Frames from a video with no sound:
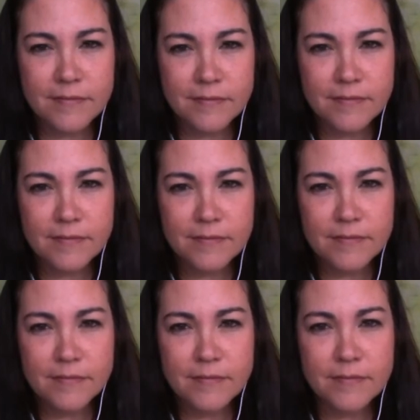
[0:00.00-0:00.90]

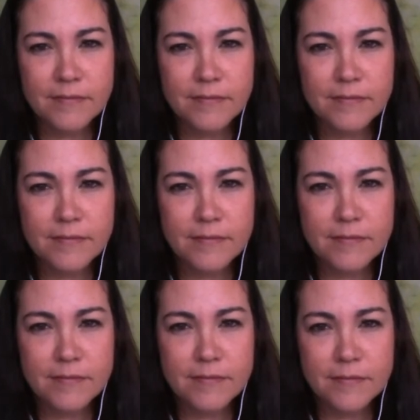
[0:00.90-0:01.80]

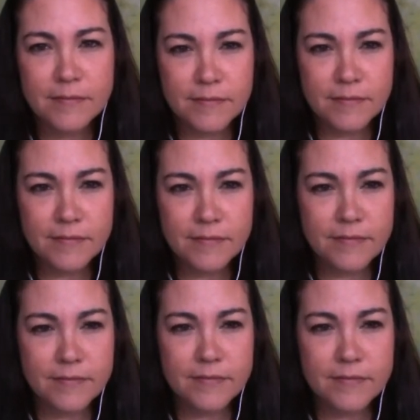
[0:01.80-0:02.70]
(silent)